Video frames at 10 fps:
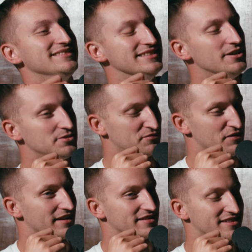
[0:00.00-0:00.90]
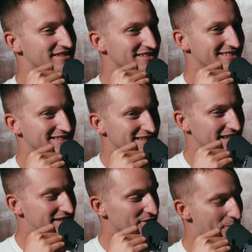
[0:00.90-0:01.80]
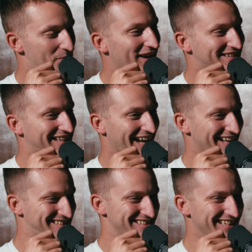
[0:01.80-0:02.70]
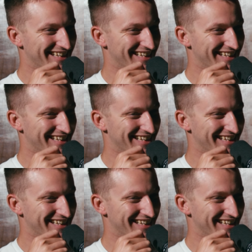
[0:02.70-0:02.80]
no defense. It's our podcast.